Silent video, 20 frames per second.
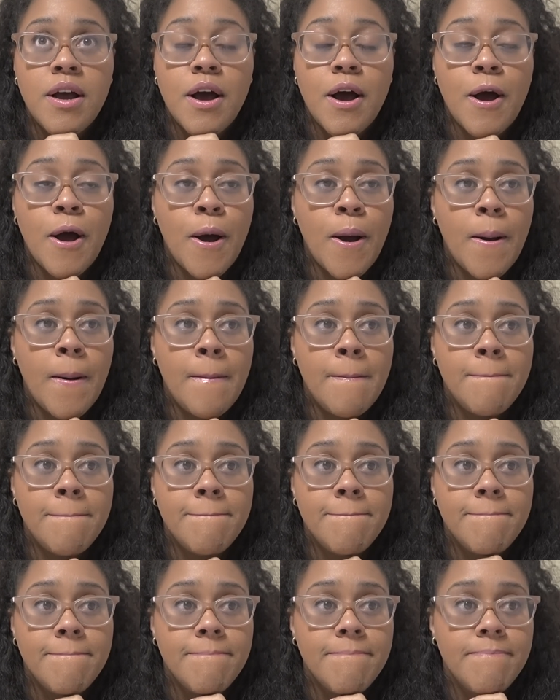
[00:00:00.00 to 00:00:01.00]

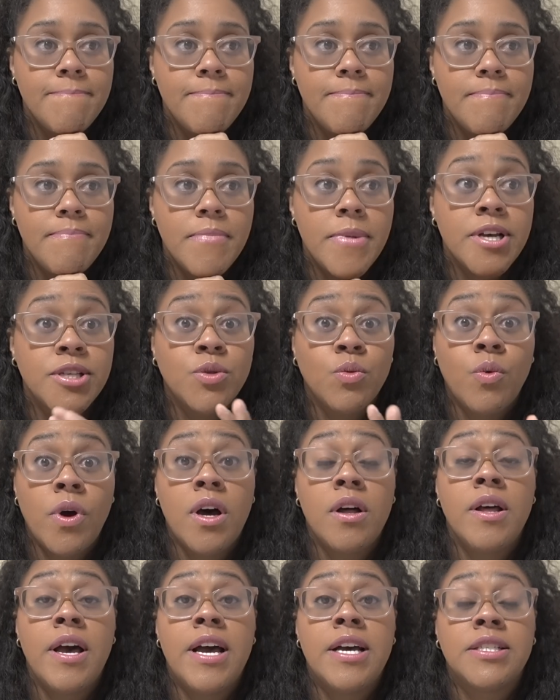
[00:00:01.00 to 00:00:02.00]
As
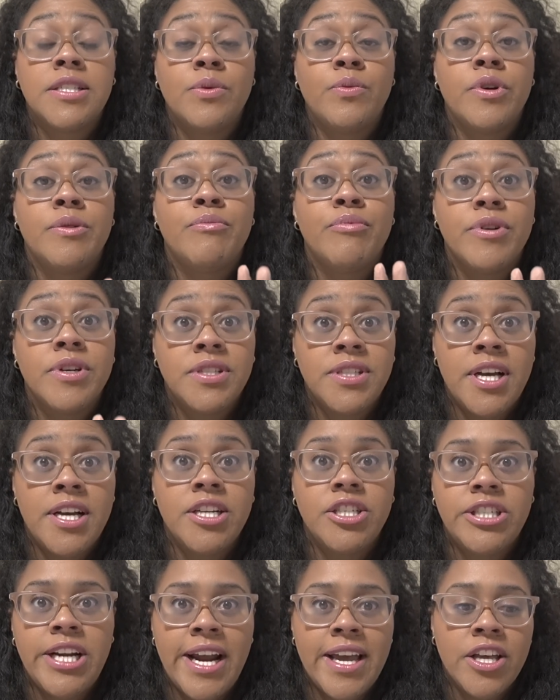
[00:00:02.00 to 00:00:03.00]
well as it would present
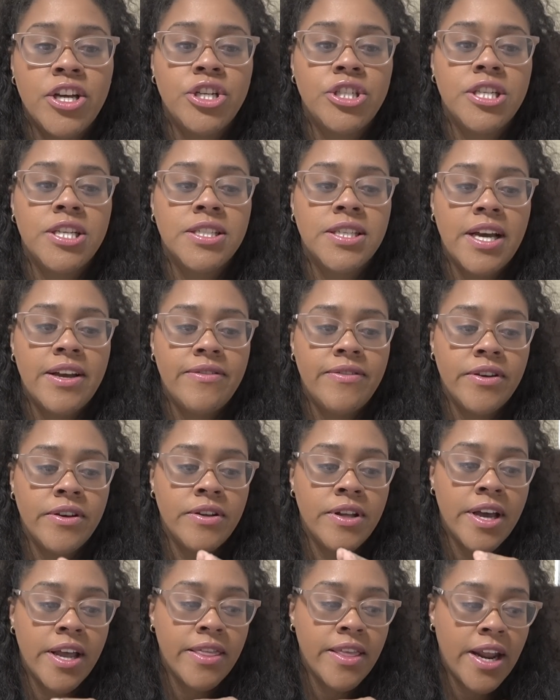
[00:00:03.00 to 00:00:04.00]
challenges I feel
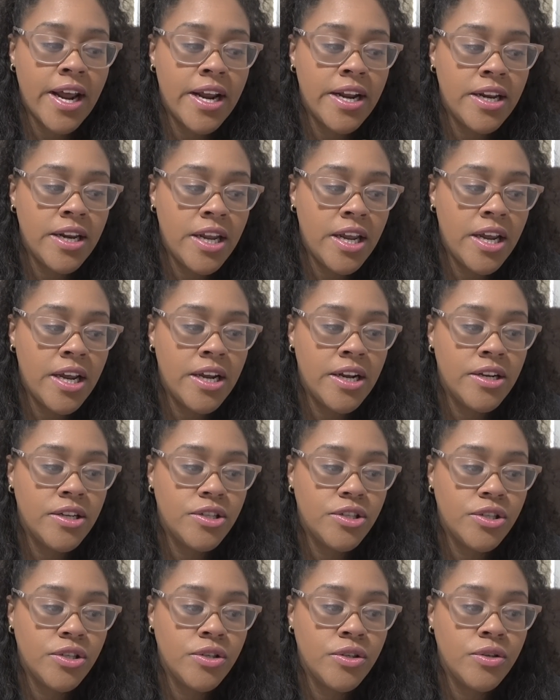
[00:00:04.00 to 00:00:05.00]
like that I need
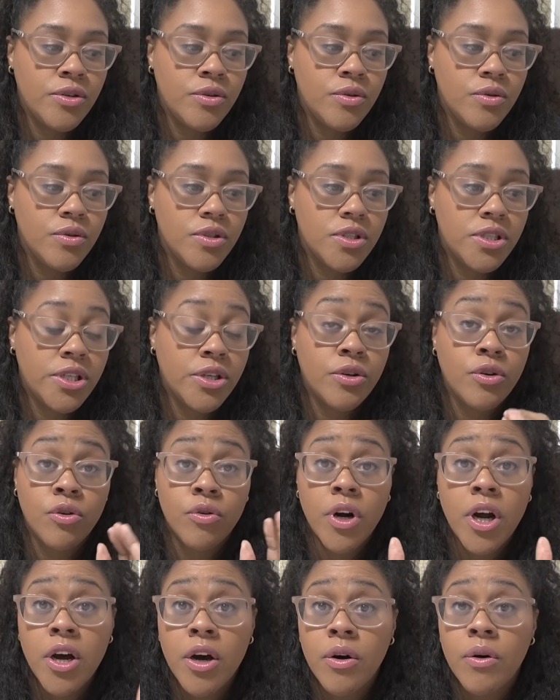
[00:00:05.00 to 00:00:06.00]
to still
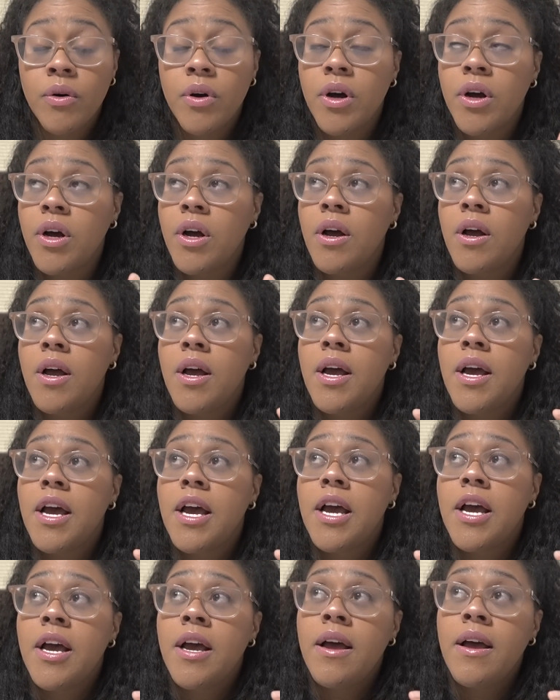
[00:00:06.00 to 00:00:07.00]
grow.
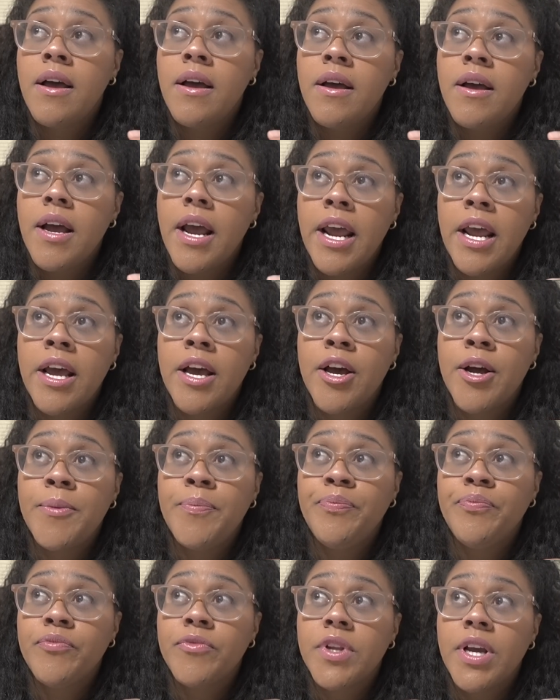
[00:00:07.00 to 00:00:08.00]

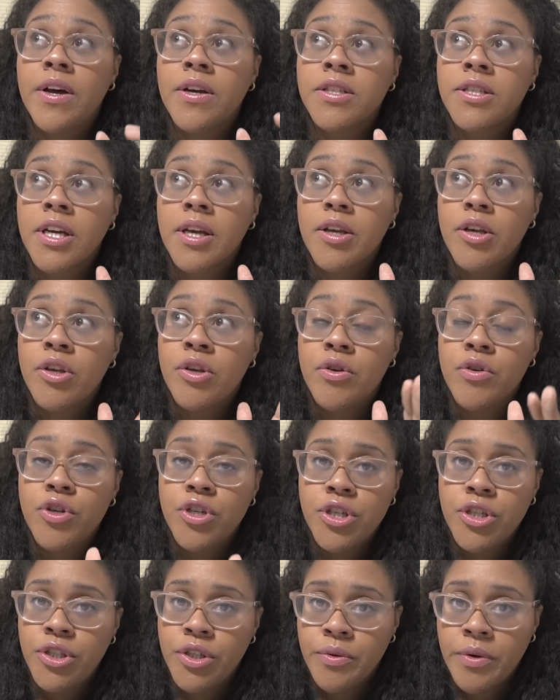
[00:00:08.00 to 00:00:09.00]
And I was like, you
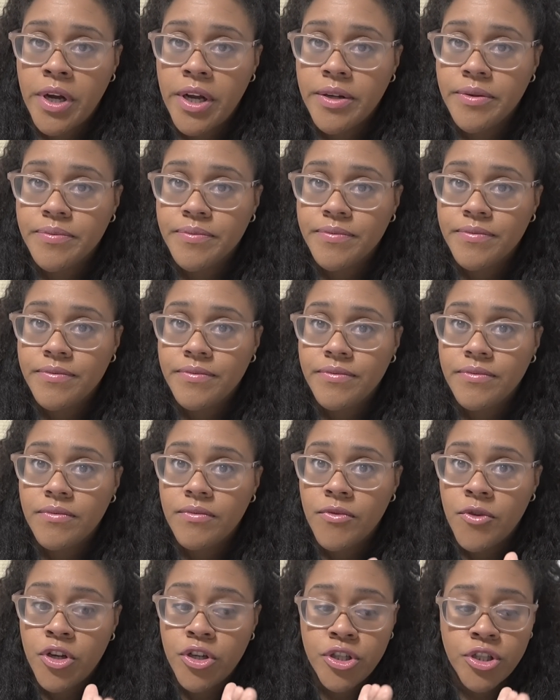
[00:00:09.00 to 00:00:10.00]
should do it.
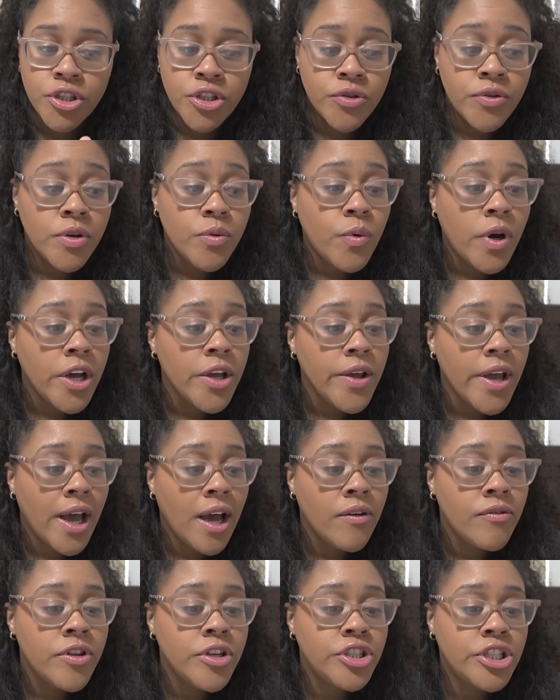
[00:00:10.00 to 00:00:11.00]
You should do it while you
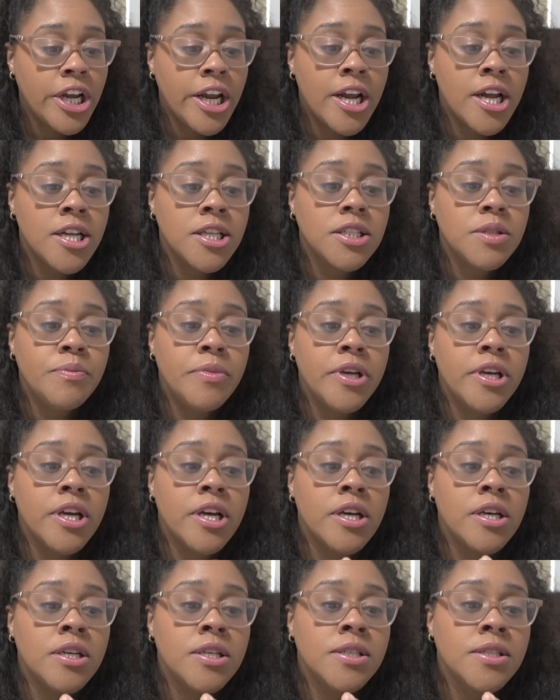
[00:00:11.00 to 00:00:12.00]
have the chance,
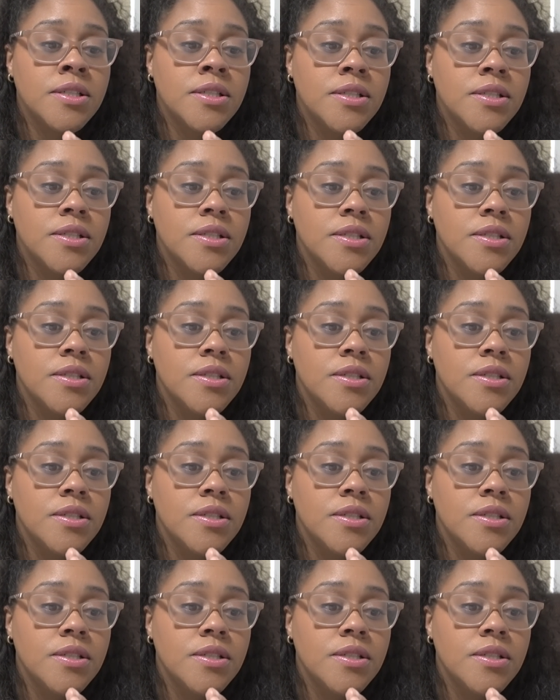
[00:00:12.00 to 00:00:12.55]
because